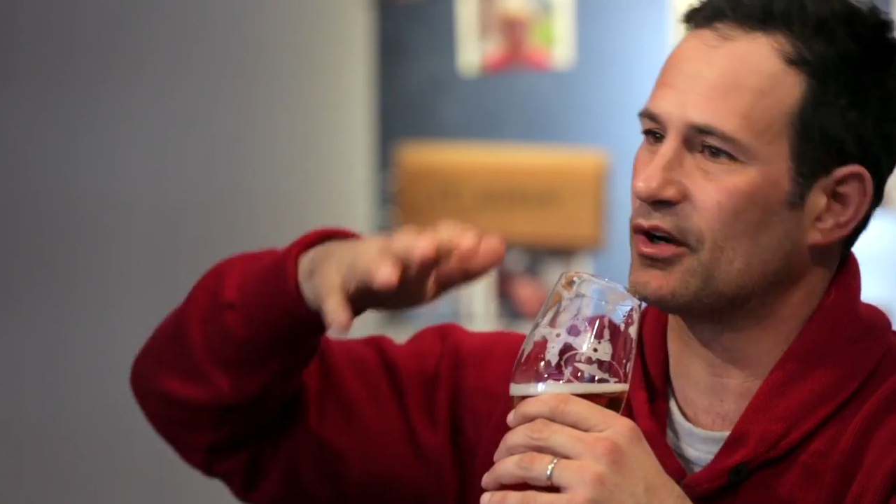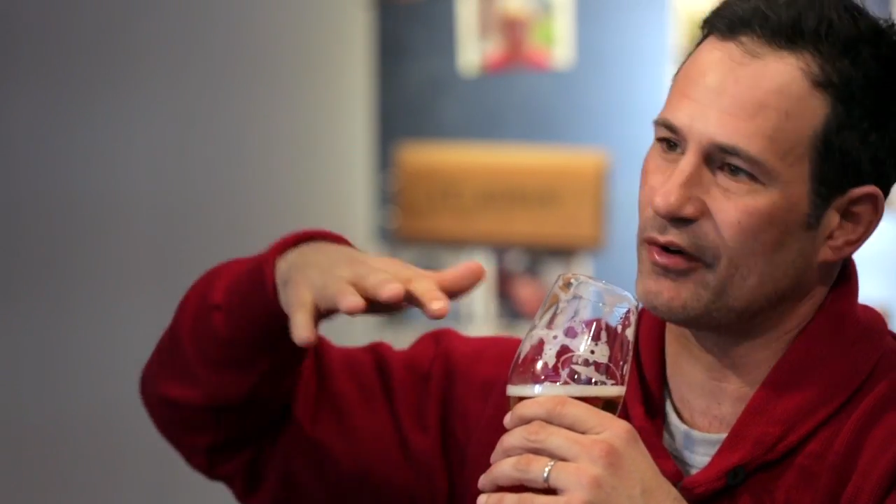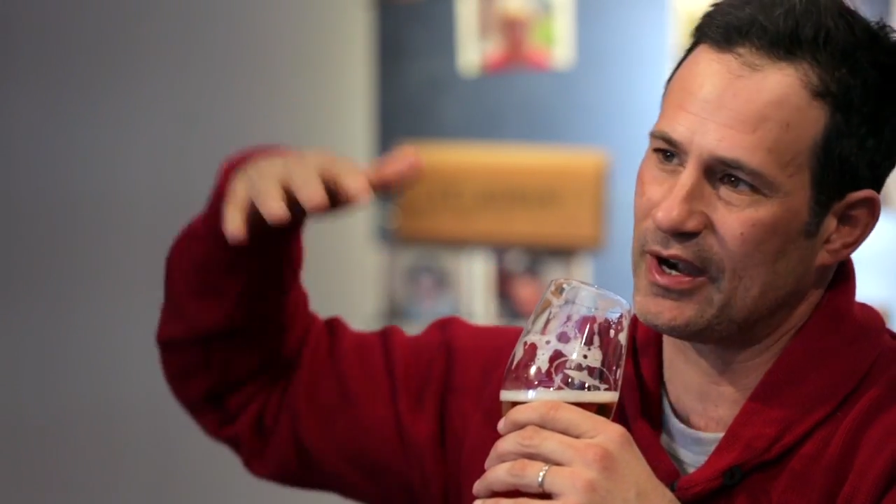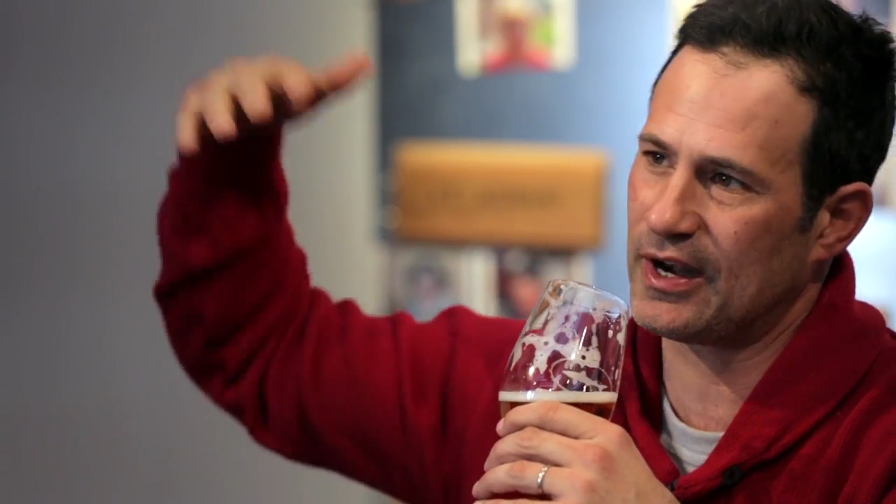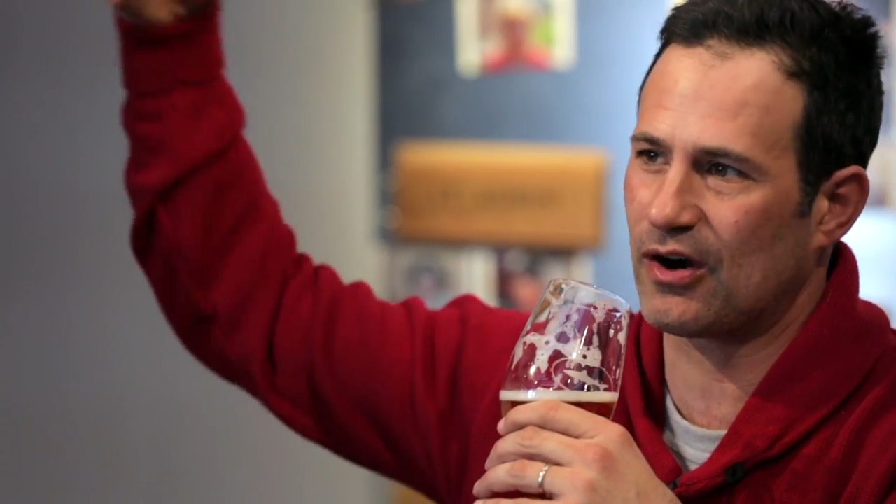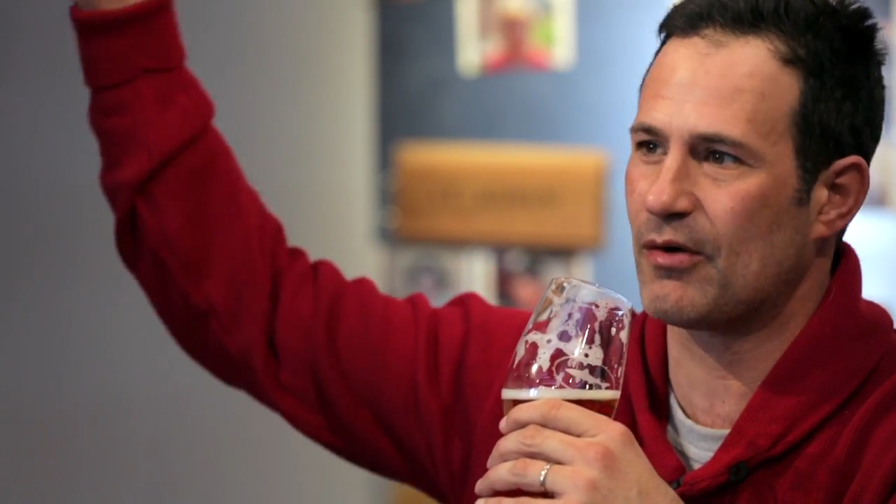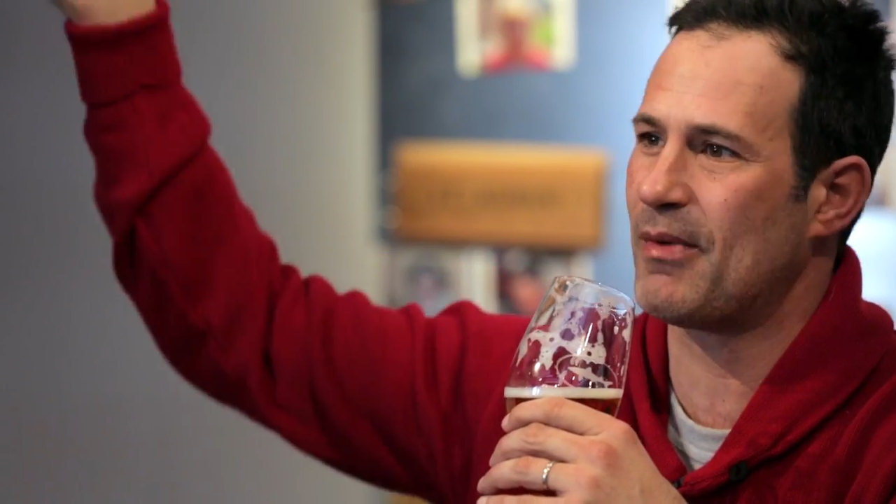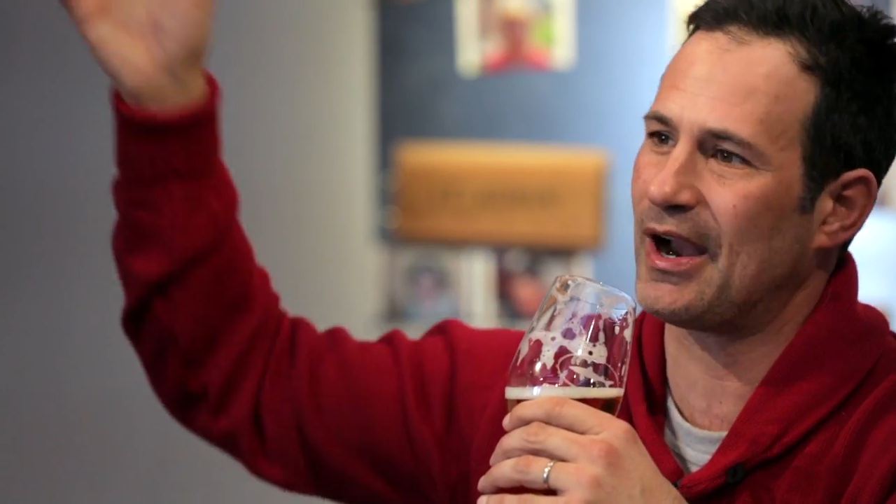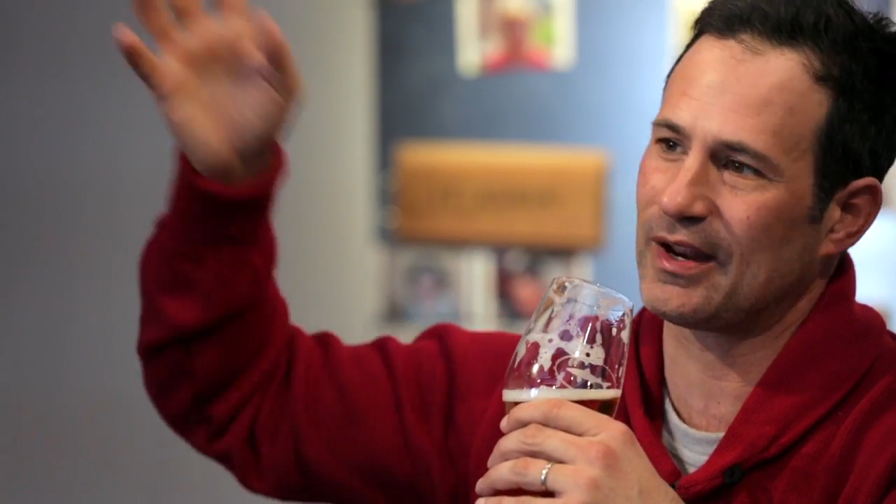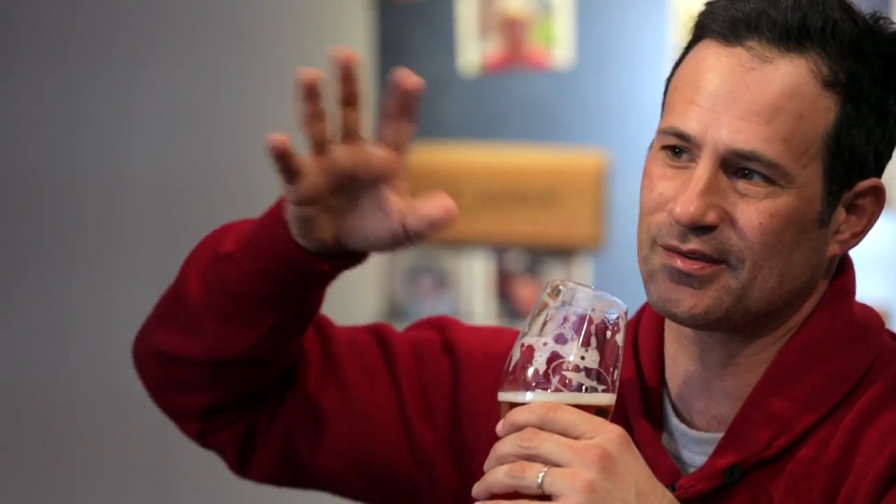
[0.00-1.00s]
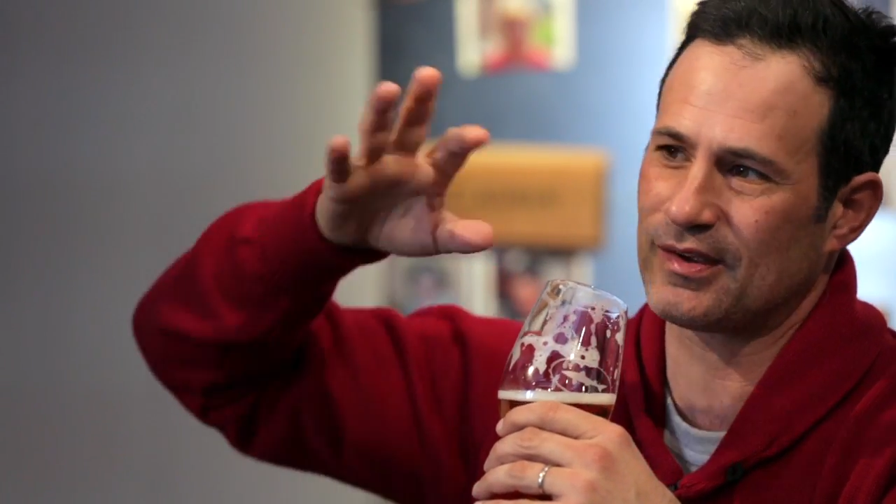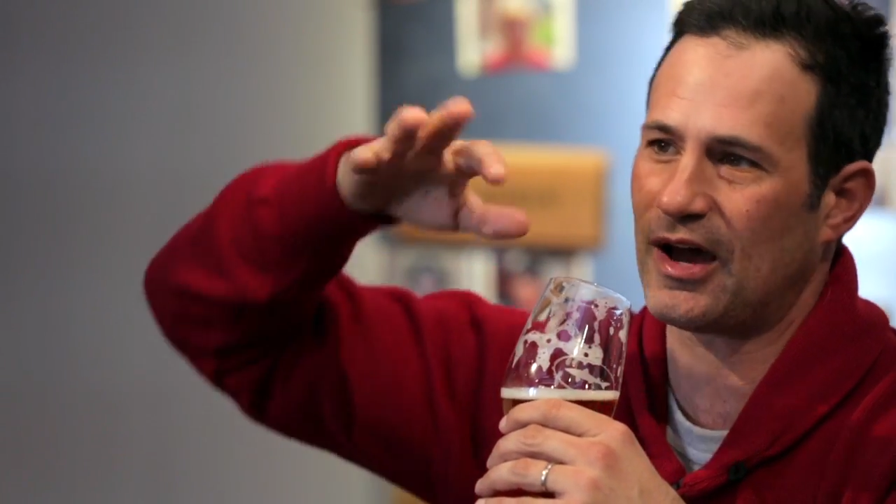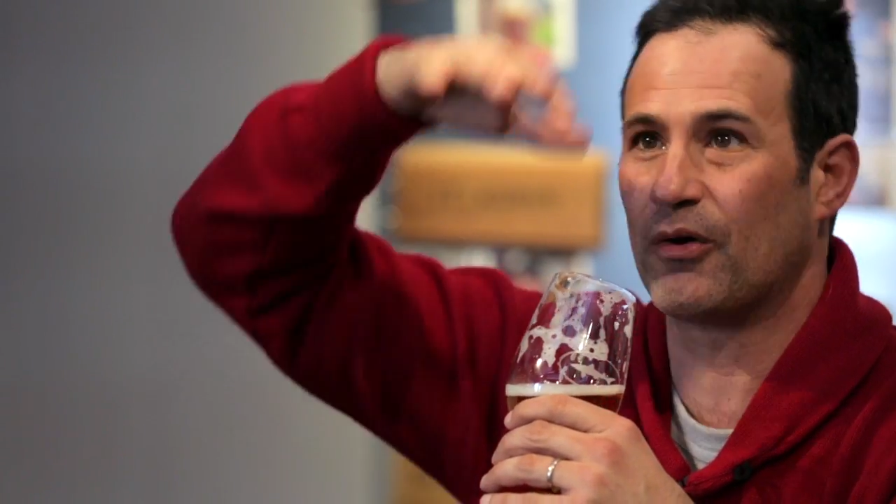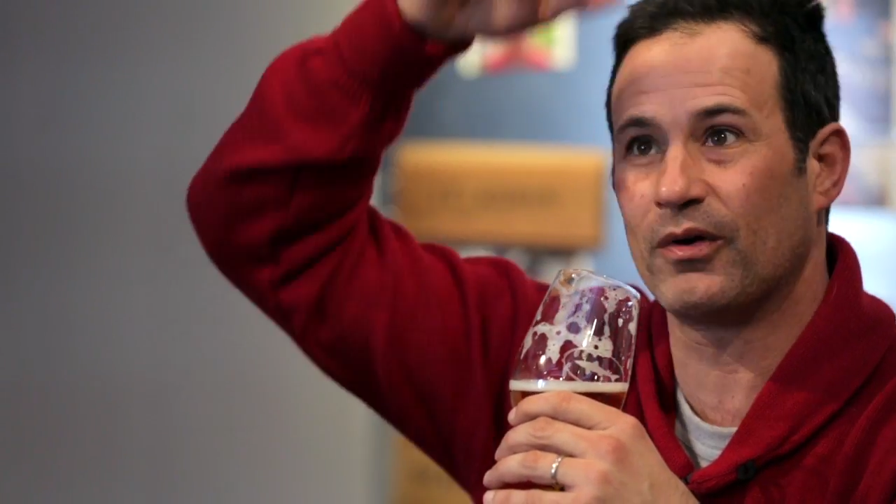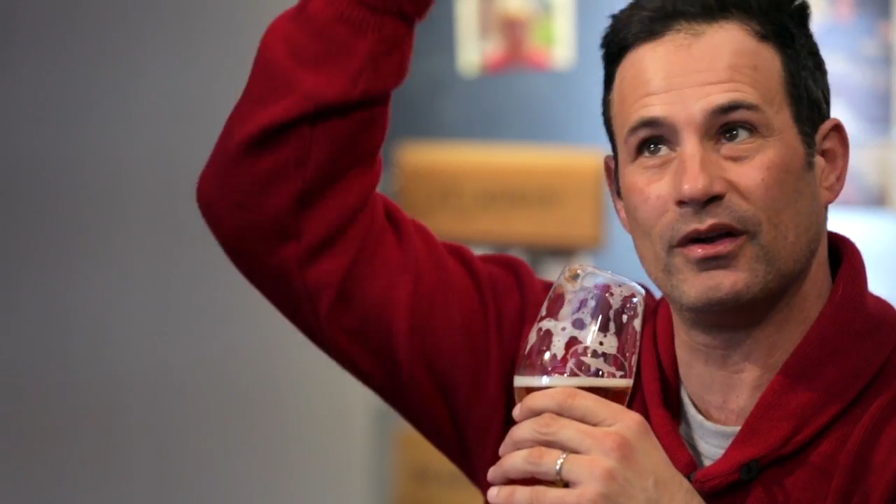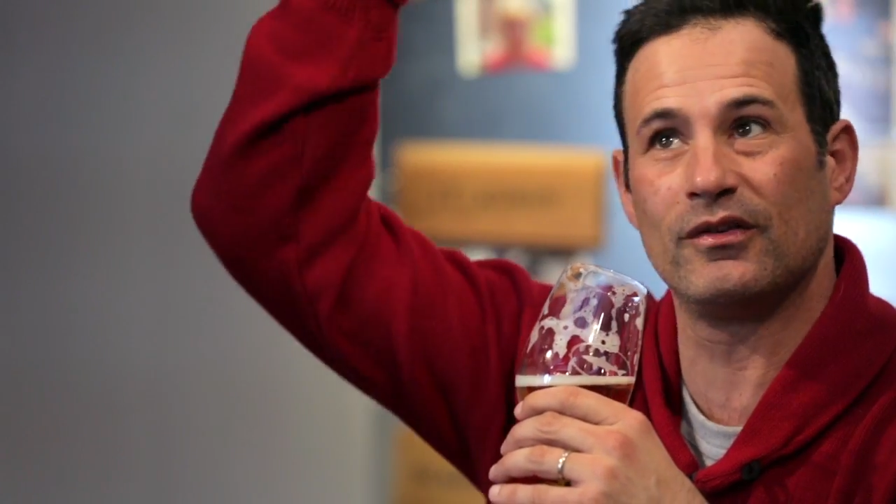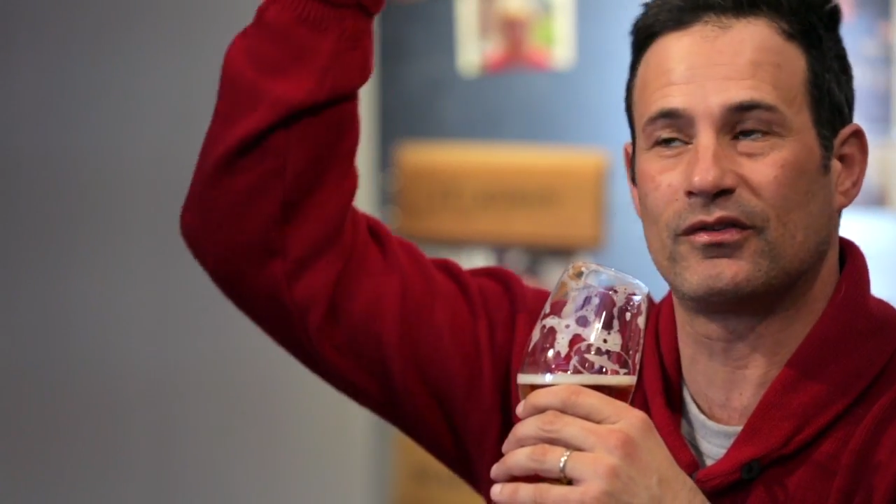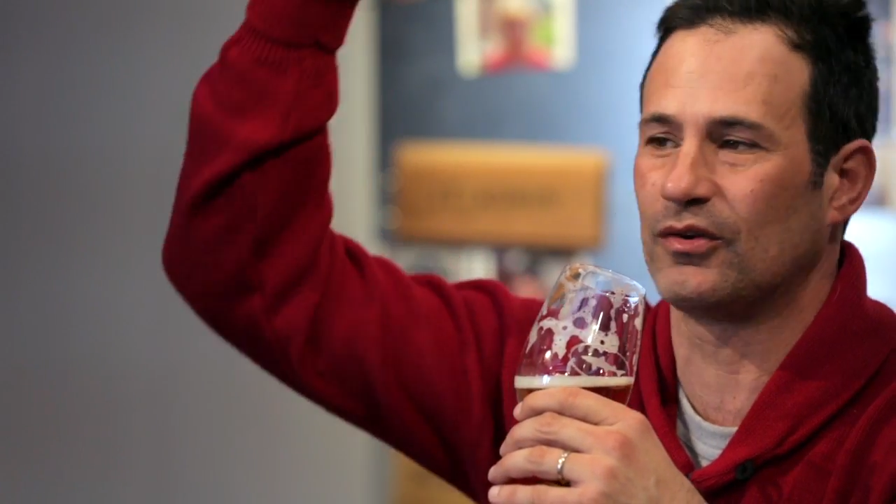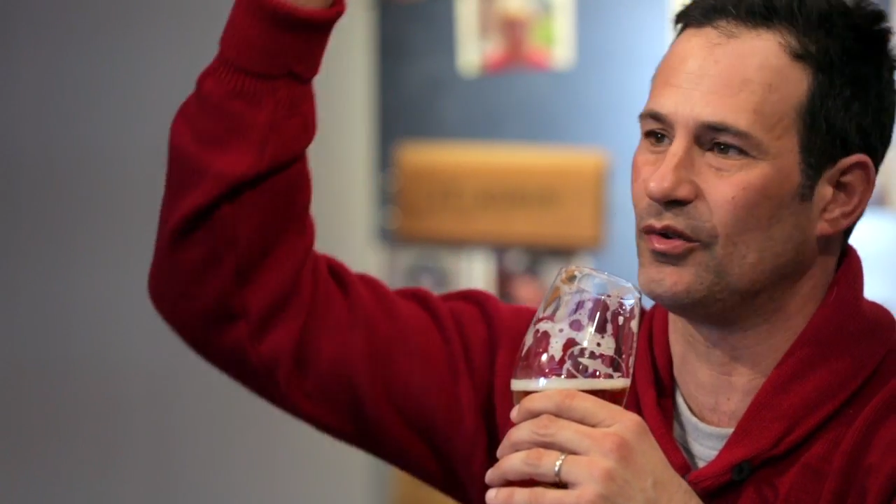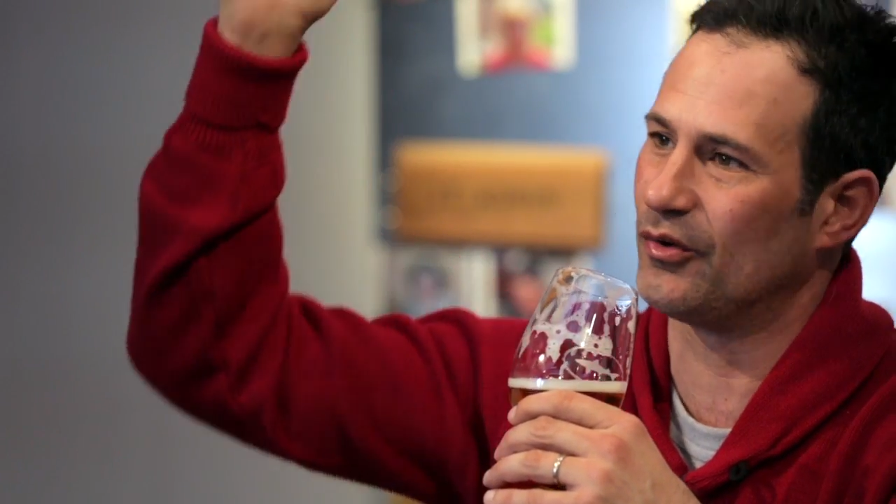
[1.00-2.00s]
great aromatics out
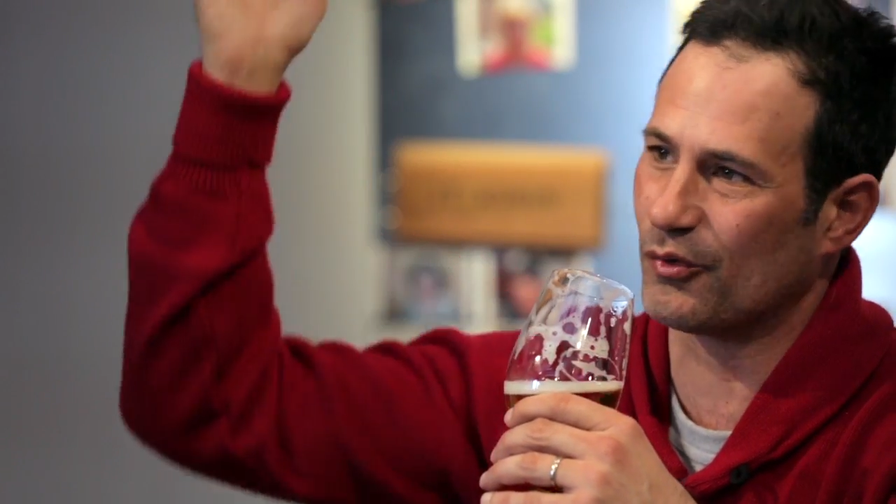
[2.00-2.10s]
into the